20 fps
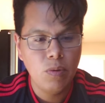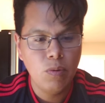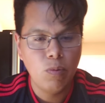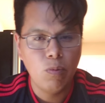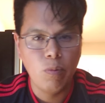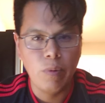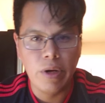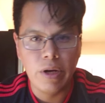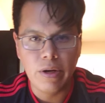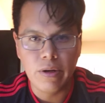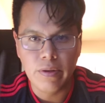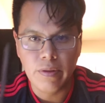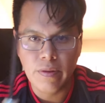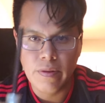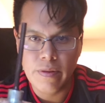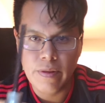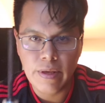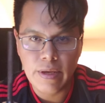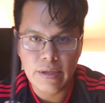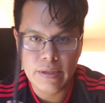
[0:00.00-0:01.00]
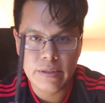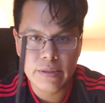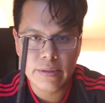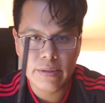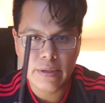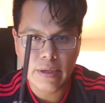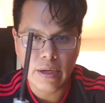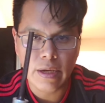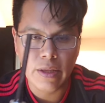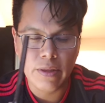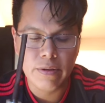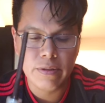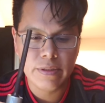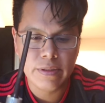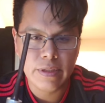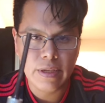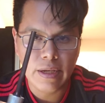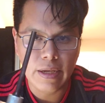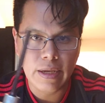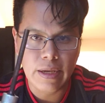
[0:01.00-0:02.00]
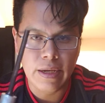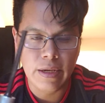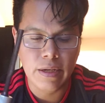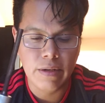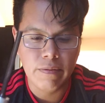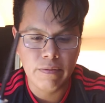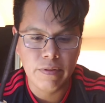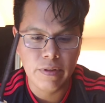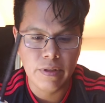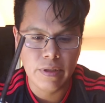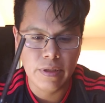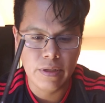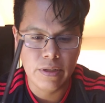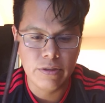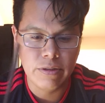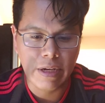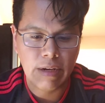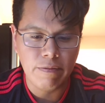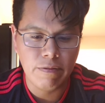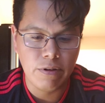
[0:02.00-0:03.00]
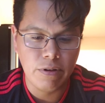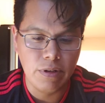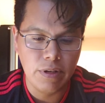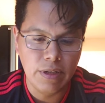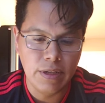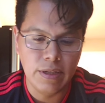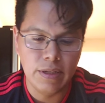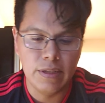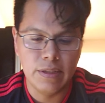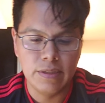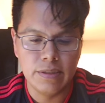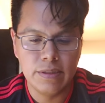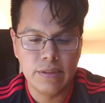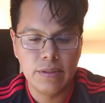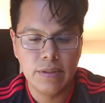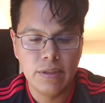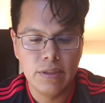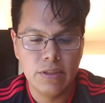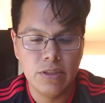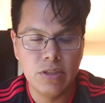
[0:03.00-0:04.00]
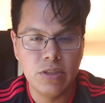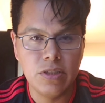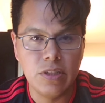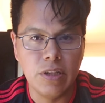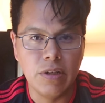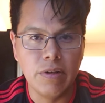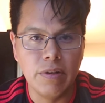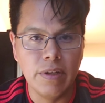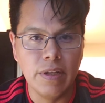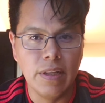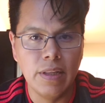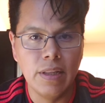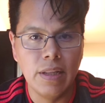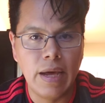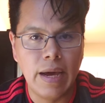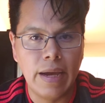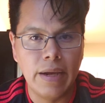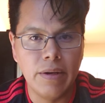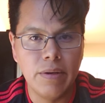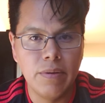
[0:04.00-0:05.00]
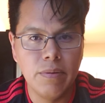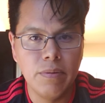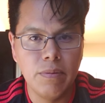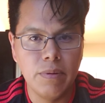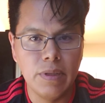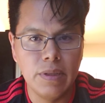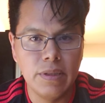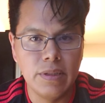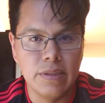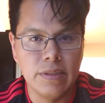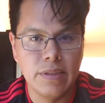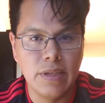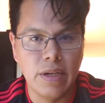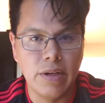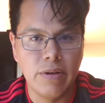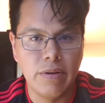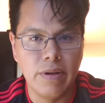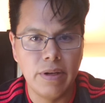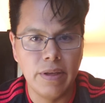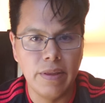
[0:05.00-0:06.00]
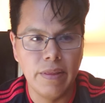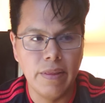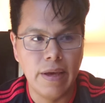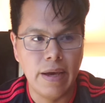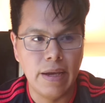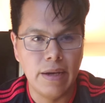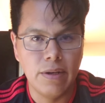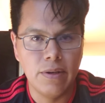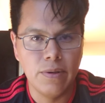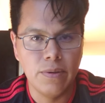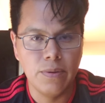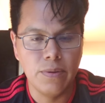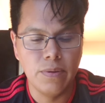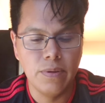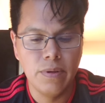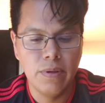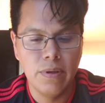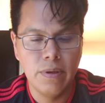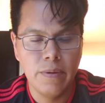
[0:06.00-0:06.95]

where this other end of the driver is still in line with the center of that hole.